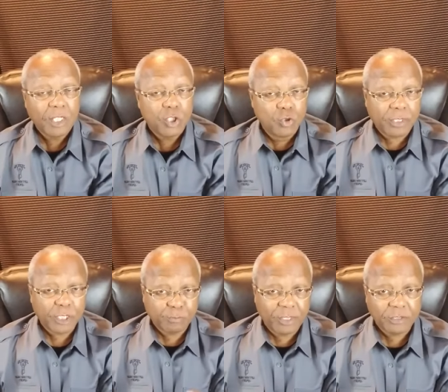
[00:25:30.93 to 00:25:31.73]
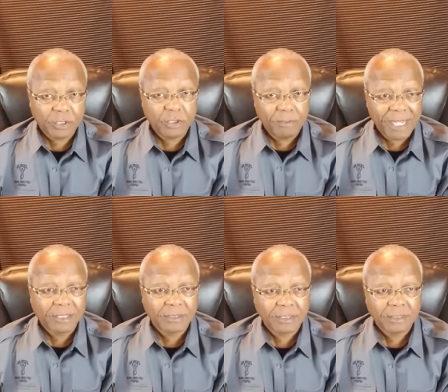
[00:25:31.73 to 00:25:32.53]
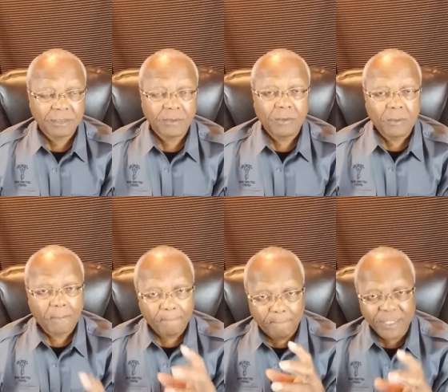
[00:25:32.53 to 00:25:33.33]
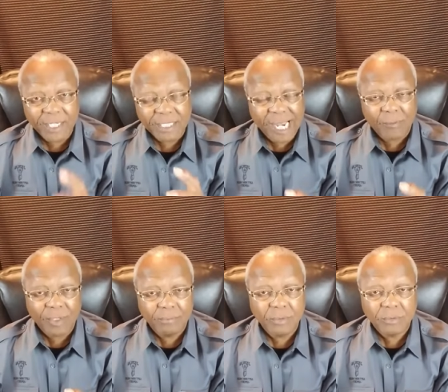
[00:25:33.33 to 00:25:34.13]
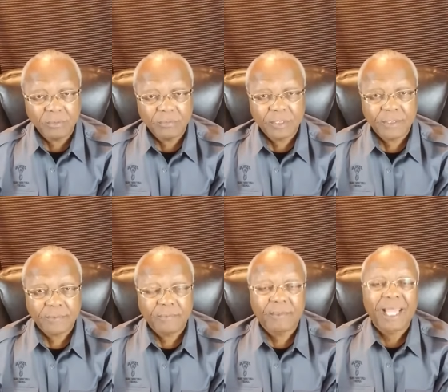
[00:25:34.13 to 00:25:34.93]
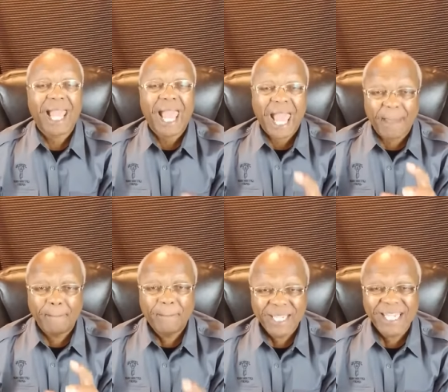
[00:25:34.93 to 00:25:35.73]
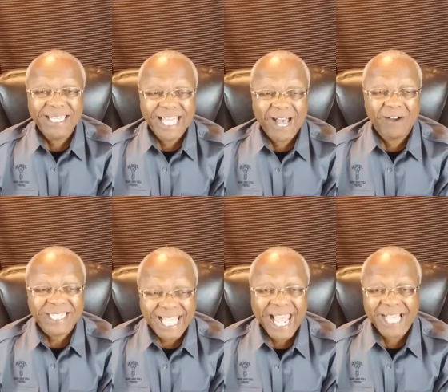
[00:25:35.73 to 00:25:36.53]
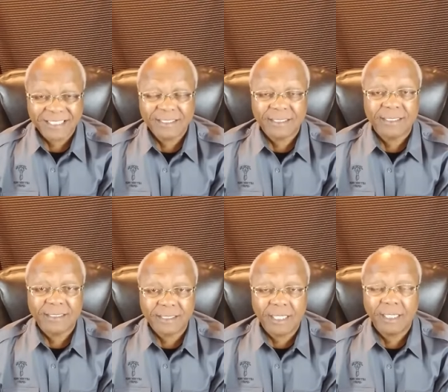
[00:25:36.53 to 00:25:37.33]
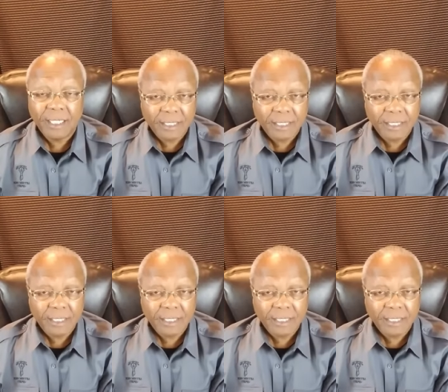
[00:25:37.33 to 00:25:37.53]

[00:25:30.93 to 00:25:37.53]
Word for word: you can speak to your mountain, be thou removed, and be thou cast into the sea.